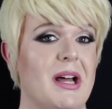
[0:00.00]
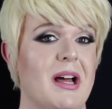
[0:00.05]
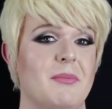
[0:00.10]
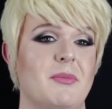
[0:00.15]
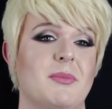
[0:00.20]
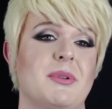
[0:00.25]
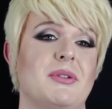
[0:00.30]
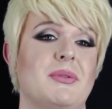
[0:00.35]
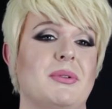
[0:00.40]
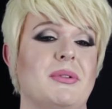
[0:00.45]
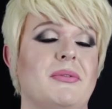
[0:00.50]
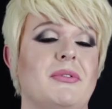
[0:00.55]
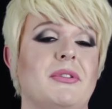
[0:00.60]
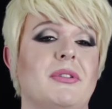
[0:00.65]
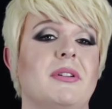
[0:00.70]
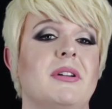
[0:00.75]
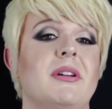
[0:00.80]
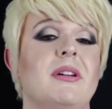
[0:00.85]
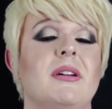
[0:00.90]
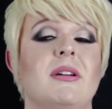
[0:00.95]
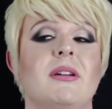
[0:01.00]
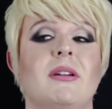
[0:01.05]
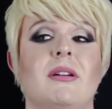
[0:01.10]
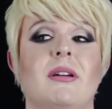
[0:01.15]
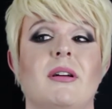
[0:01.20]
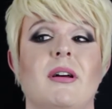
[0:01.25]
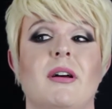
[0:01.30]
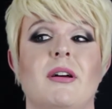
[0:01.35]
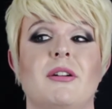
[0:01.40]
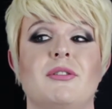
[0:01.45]
I've been doing it for
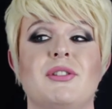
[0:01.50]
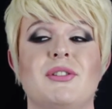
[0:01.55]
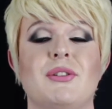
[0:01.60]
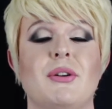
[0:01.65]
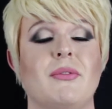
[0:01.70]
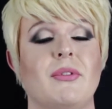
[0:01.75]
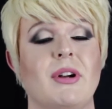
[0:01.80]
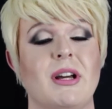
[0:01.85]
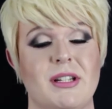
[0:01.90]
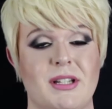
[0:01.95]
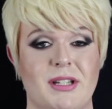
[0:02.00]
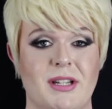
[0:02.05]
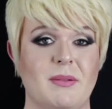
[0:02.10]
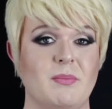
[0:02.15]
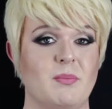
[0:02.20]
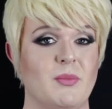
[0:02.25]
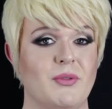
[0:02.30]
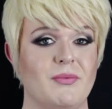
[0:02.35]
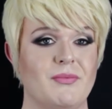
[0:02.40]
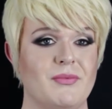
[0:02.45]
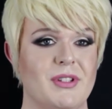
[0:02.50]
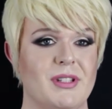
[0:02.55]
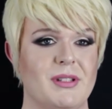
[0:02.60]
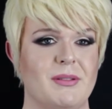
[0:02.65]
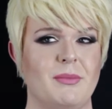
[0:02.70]
just over 18 months.